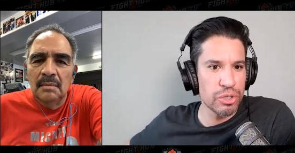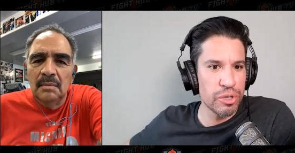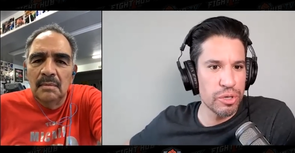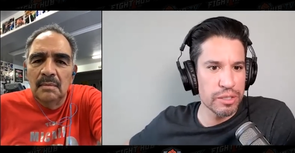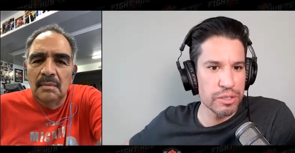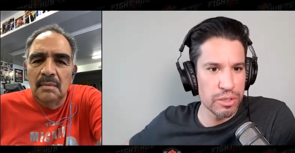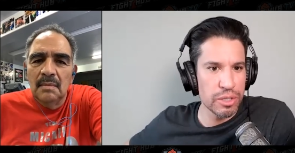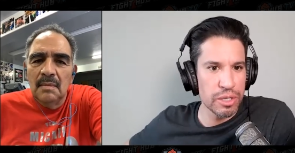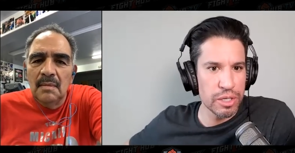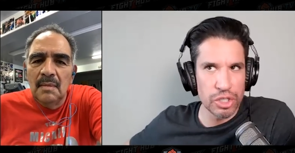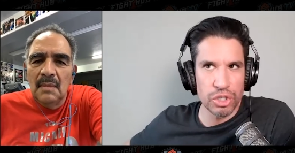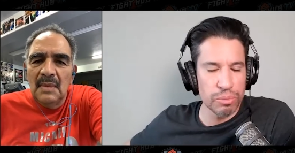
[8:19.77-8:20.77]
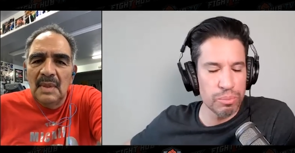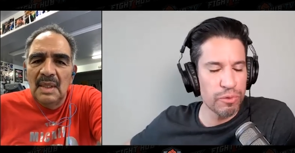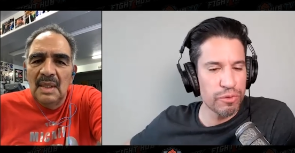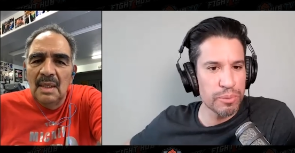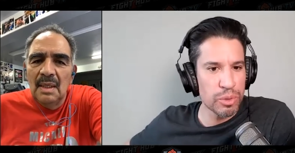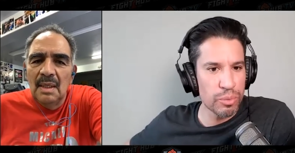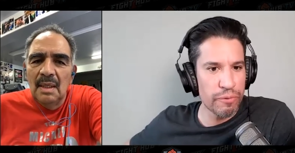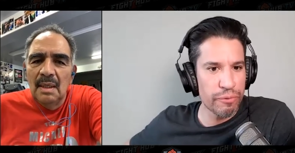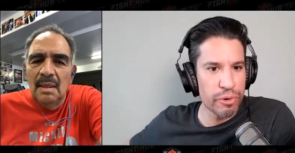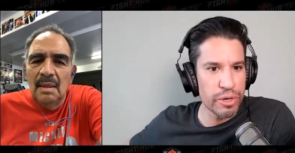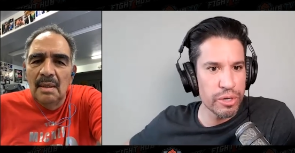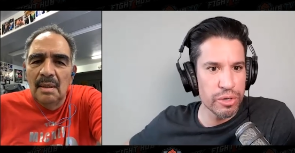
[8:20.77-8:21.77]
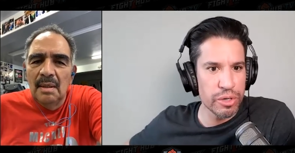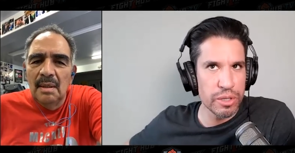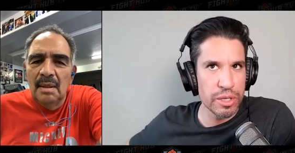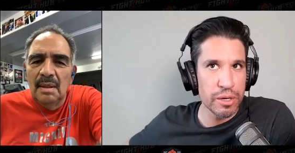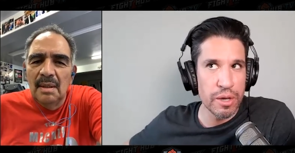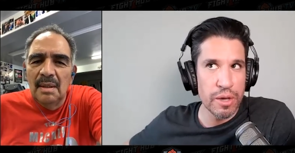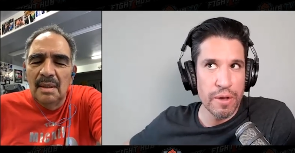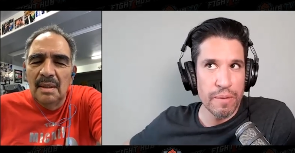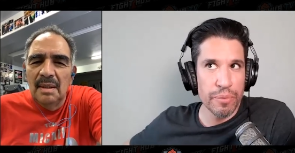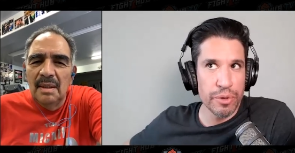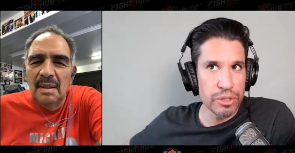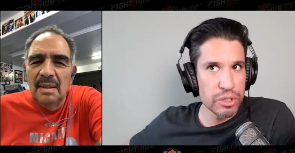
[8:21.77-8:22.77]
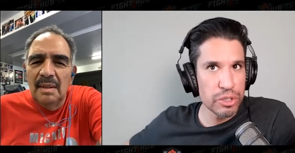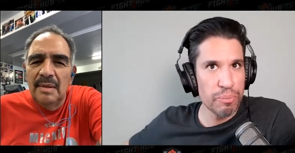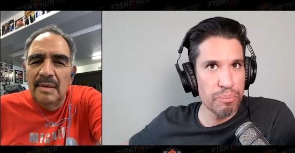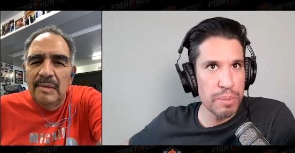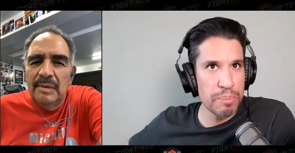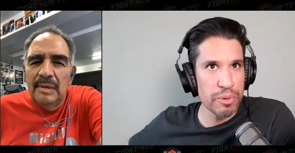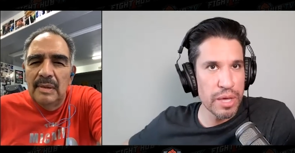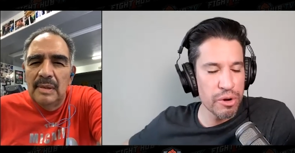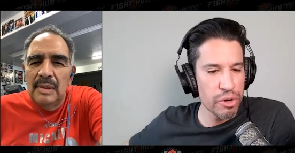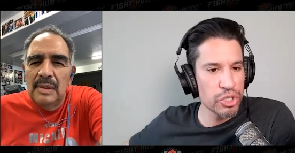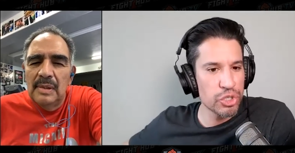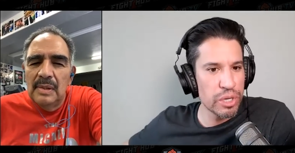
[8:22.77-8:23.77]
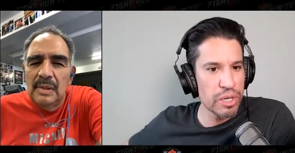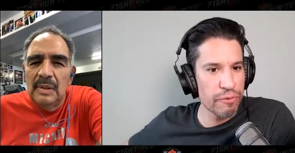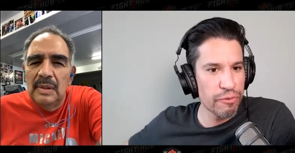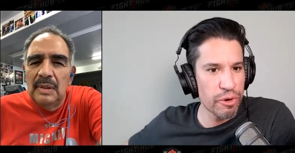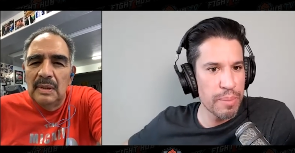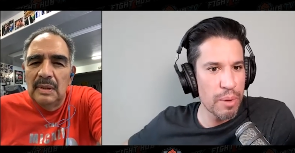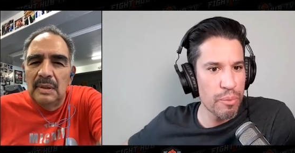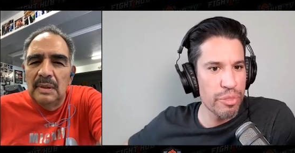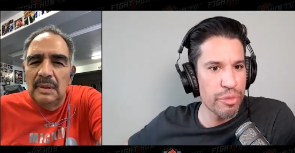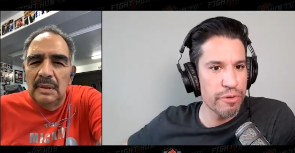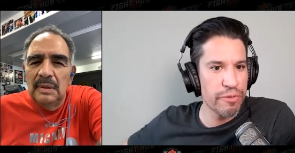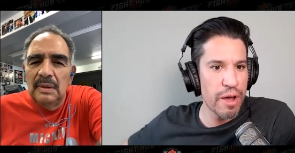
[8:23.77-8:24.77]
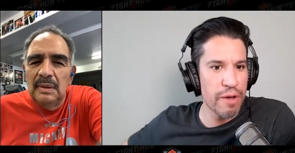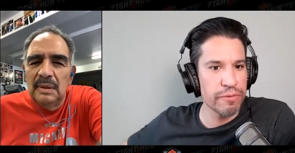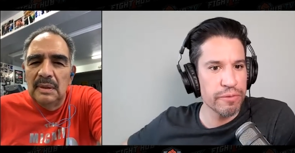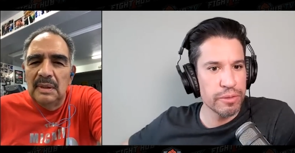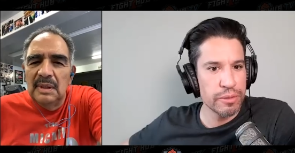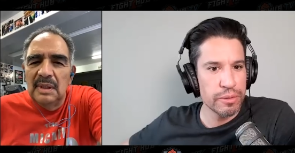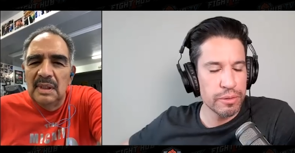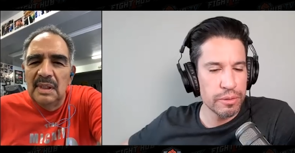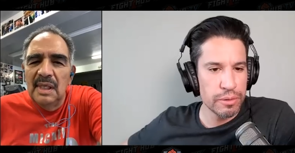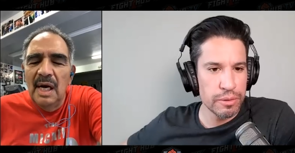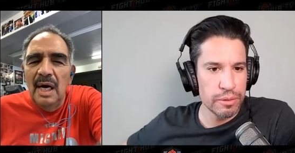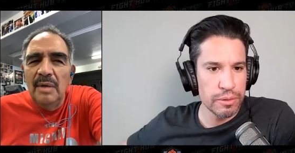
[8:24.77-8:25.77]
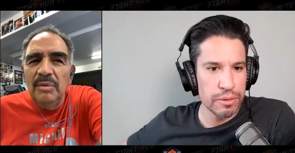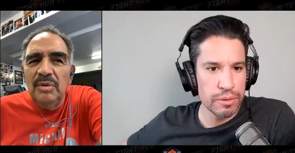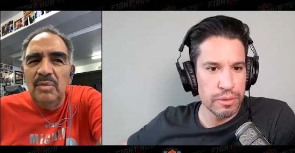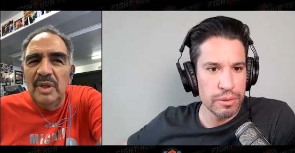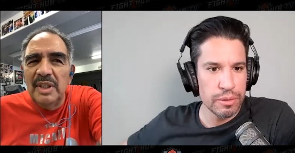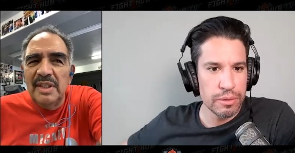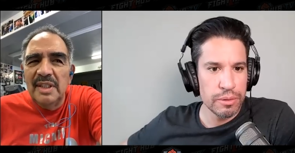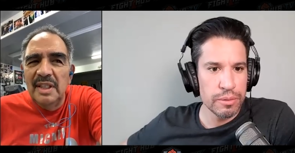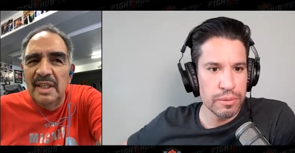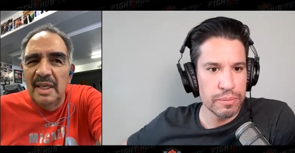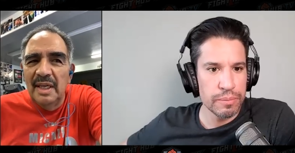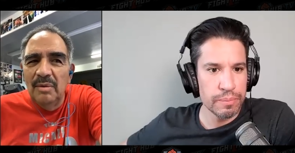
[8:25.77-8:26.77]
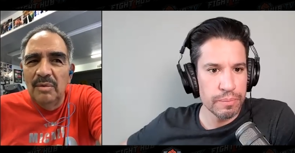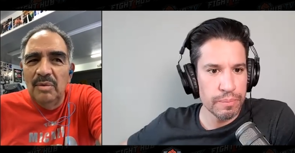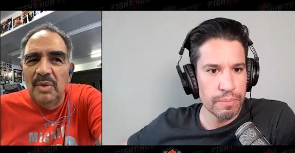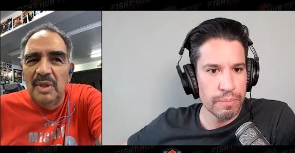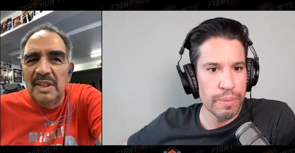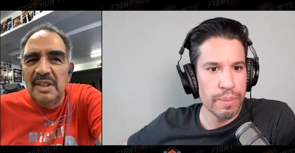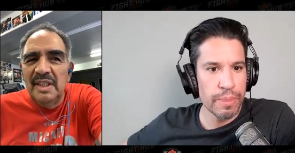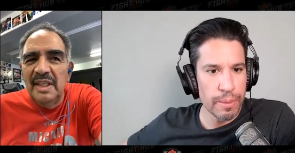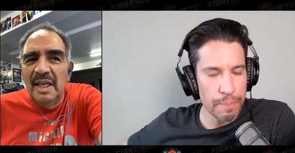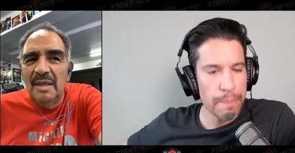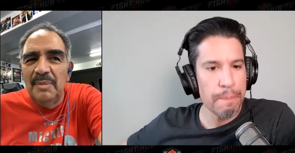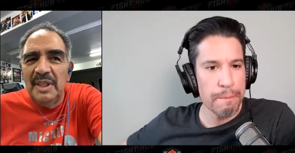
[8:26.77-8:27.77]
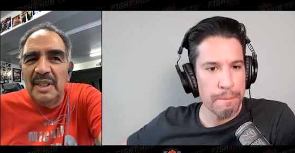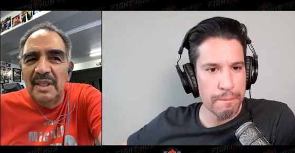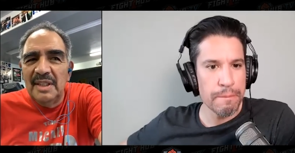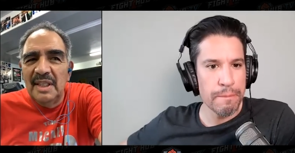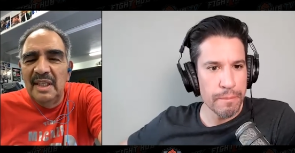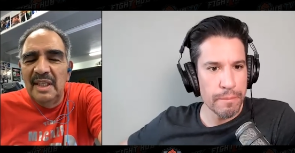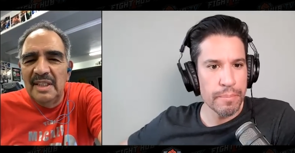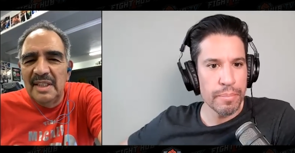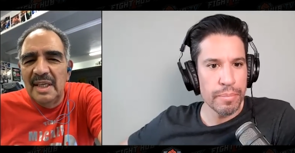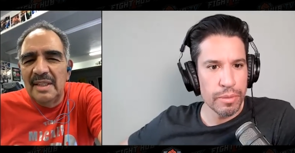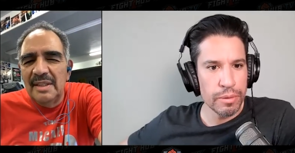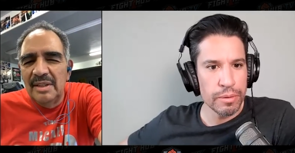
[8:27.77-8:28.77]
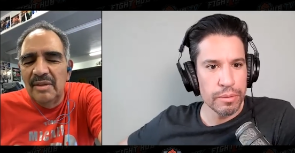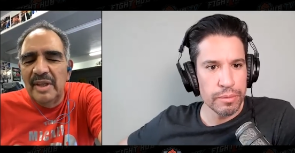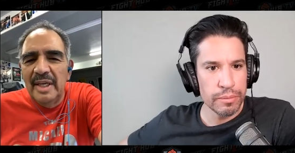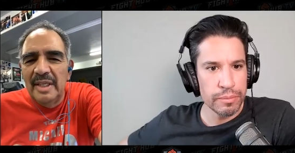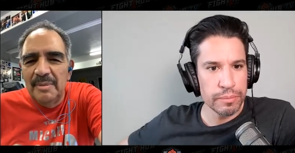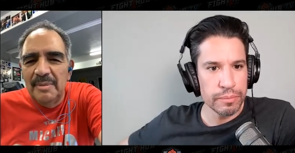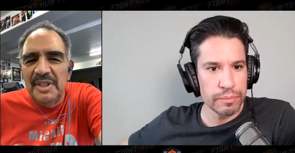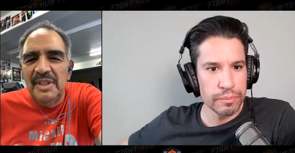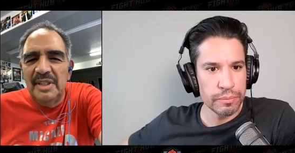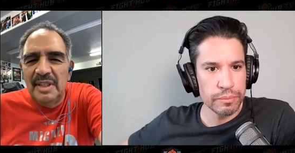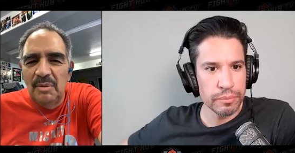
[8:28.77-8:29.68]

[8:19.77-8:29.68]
Speaker 1: do next? Do you think he should move up to 140, or do you think there's still people that are intriguing for him at 135?
Speaker 2: I would want to see that. I would want to see that because I think he's got still has business at